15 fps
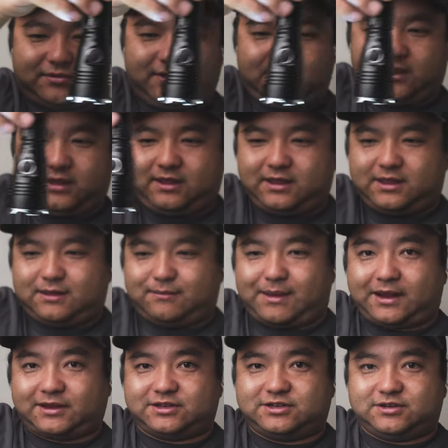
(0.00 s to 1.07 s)
three.
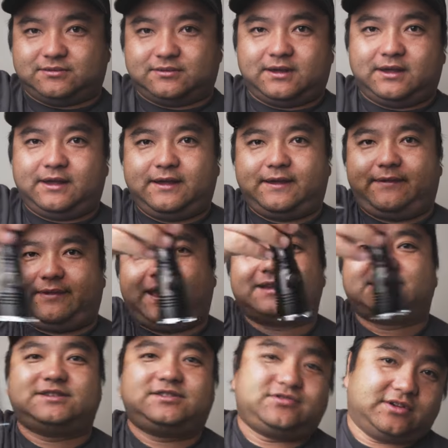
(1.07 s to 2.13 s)
Back to two.
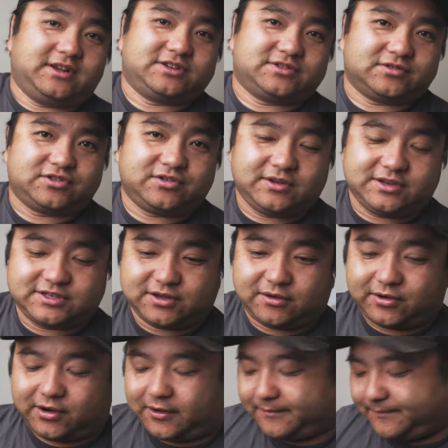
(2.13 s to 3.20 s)
That's traditional 2D
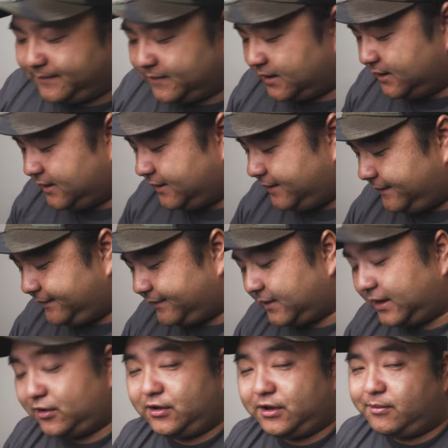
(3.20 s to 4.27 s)
sonar.
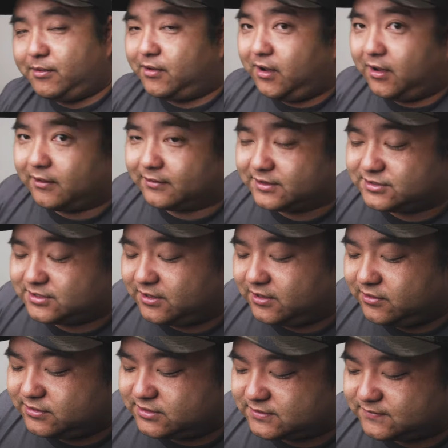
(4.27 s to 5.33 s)
And don't get me wrong, there's
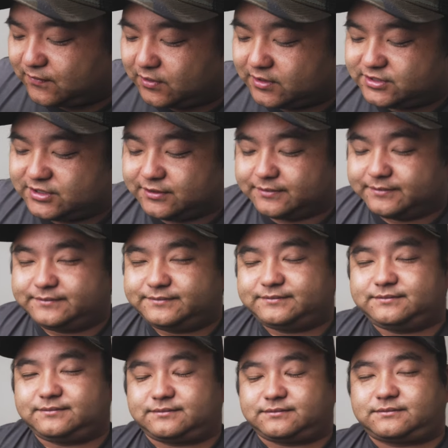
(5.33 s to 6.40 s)
other uses for it too.
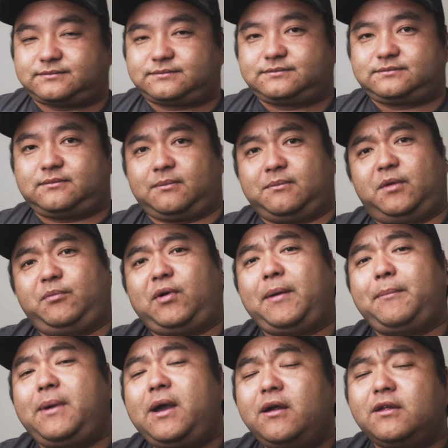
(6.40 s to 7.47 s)
Now,
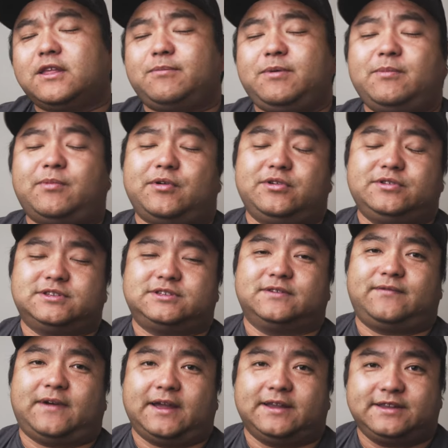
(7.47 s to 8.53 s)
primarily, people use it
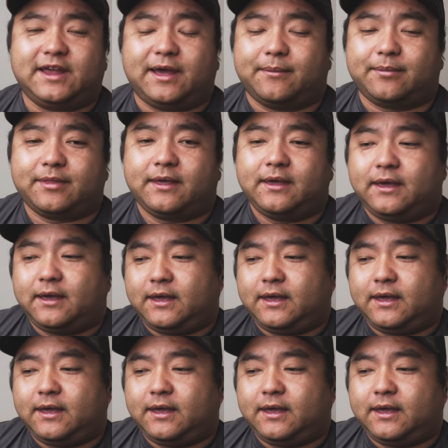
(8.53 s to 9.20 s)
to find depth.